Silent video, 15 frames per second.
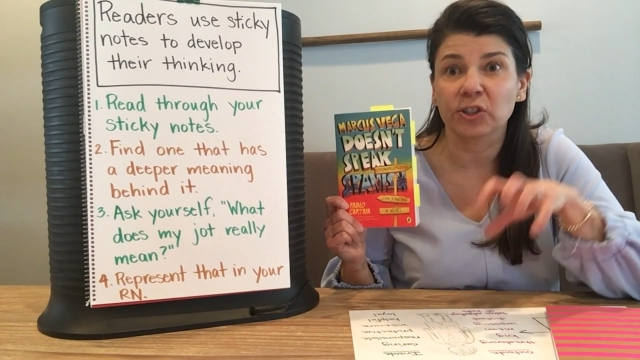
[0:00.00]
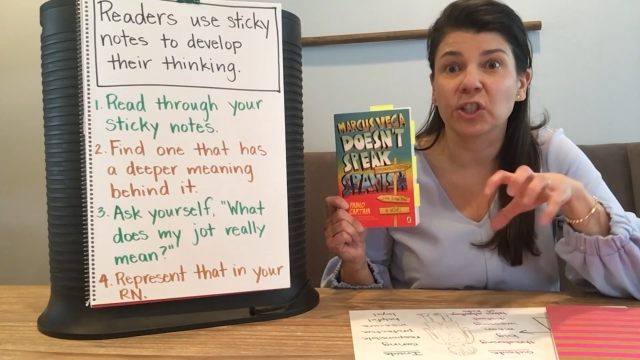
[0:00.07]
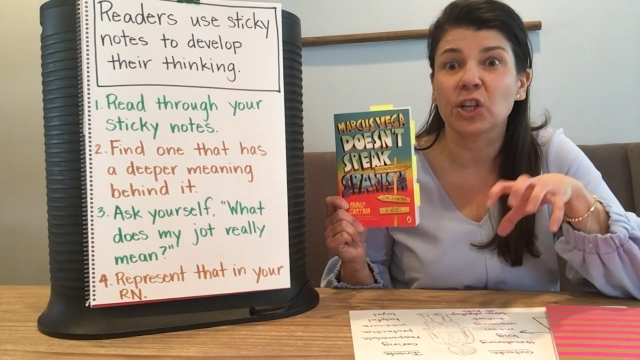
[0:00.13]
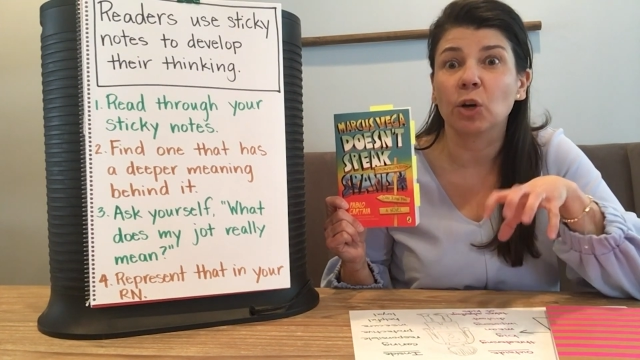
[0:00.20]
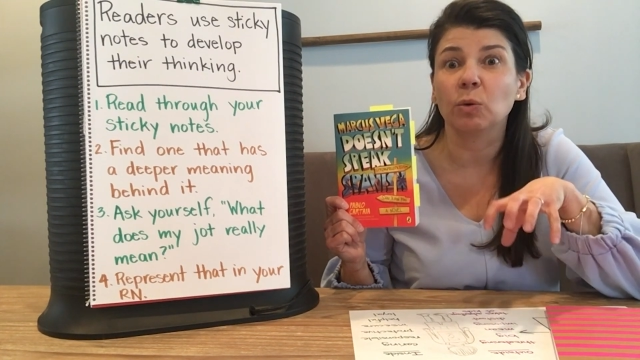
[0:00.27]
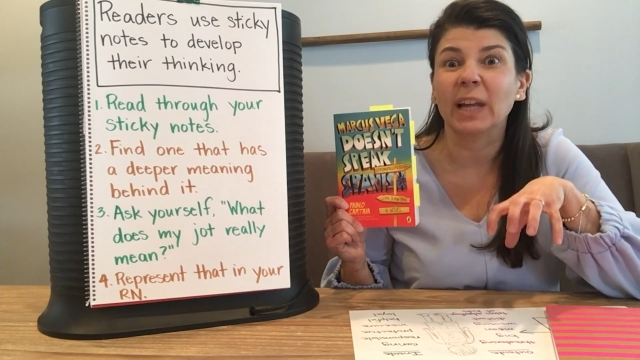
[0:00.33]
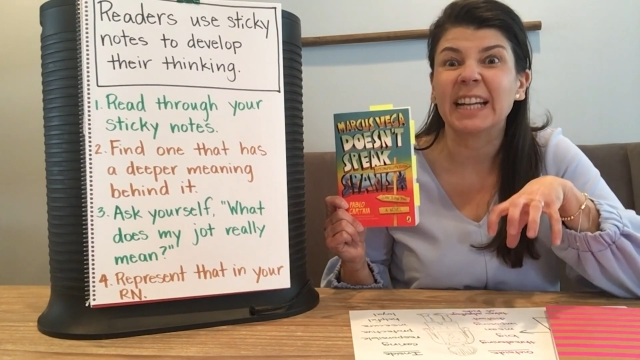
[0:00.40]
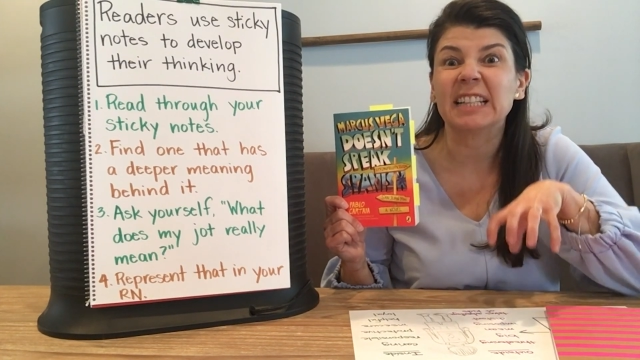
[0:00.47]
to
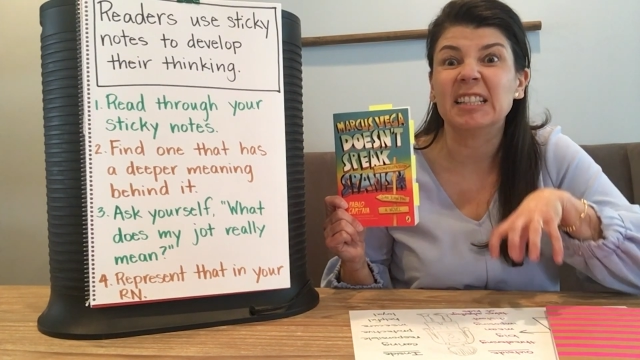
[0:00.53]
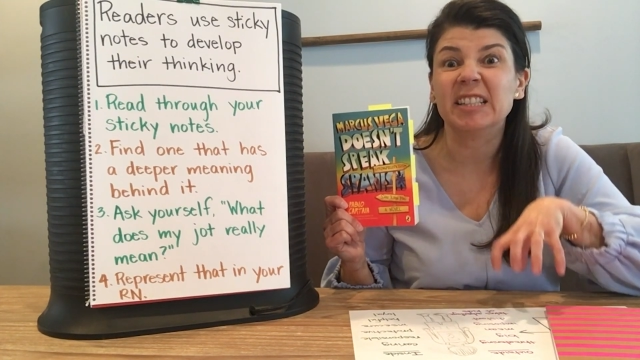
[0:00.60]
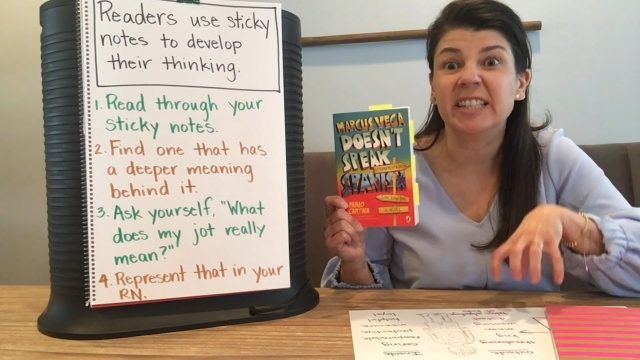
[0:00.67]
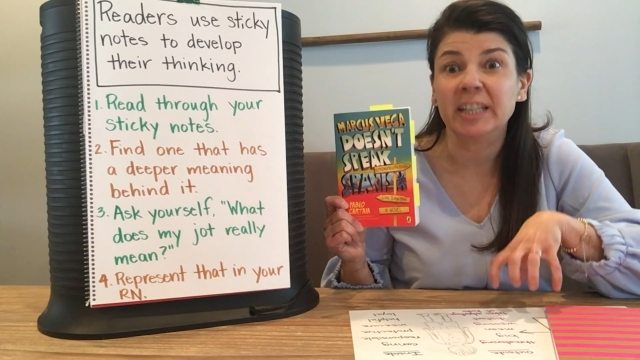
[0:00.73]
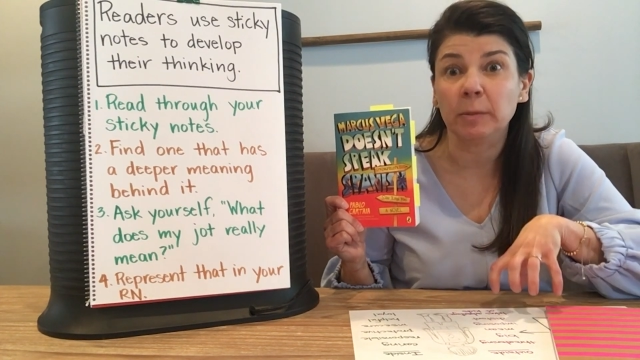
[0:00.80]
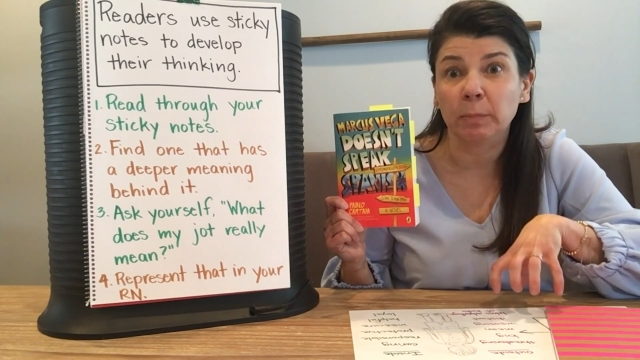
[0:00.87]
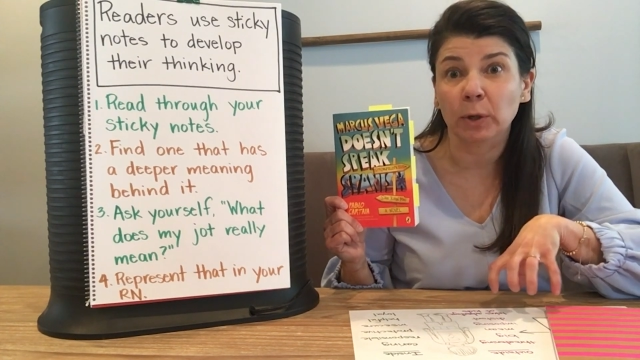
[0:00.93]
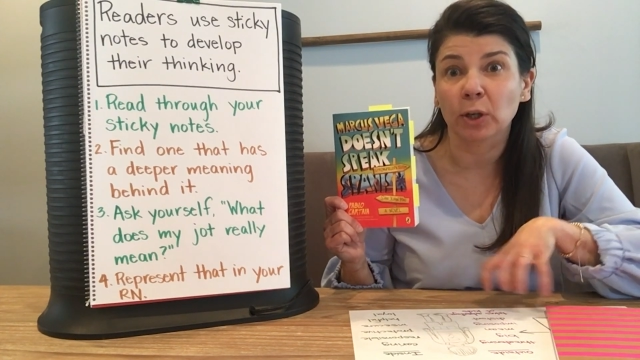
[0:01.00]
go like
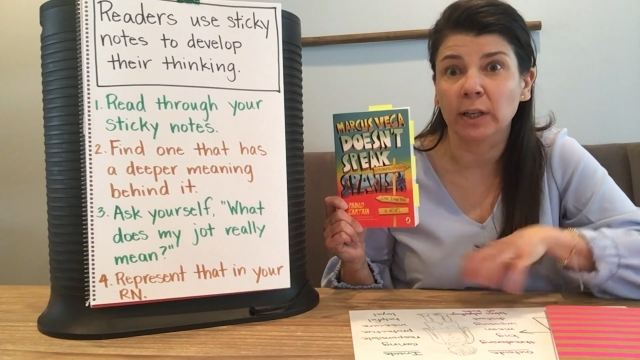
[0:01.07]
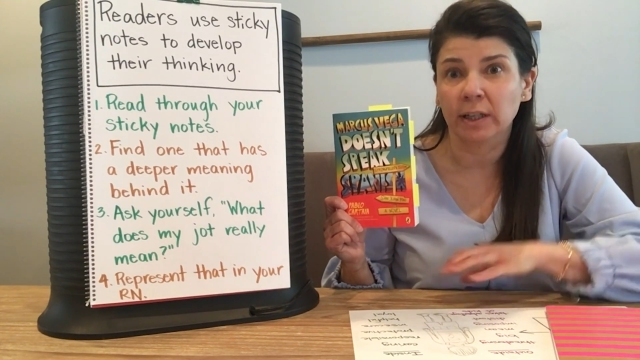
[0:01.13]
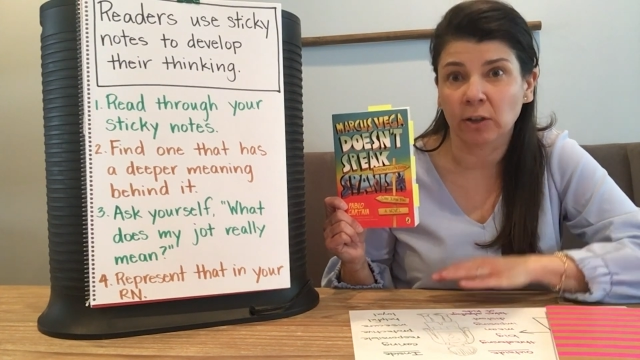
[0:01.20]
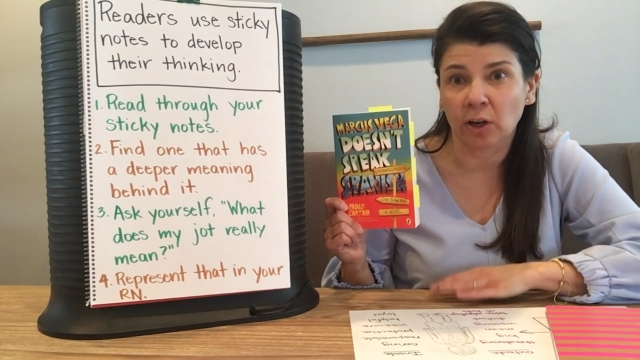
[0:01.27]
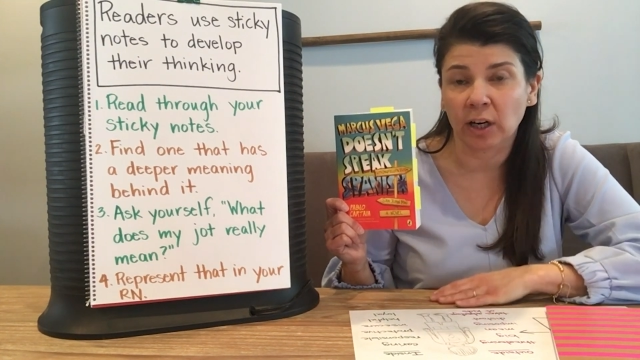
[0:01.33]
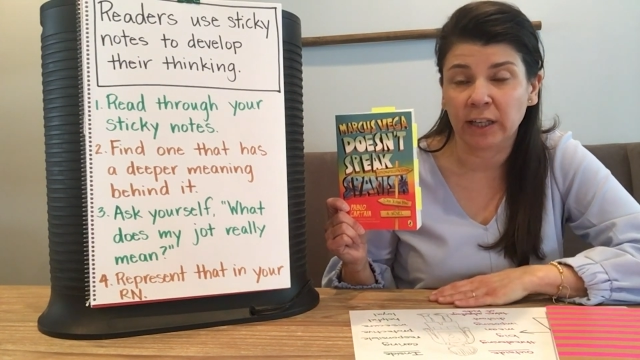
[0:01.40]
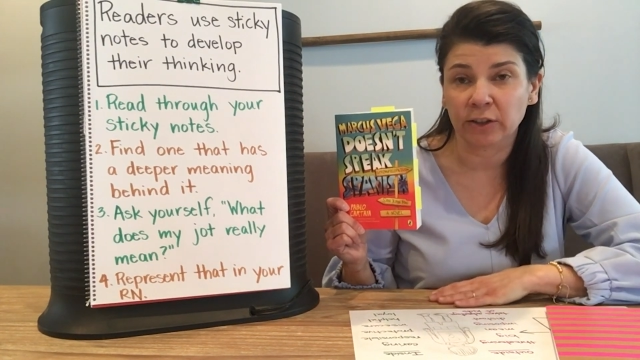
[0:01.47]
deeper in our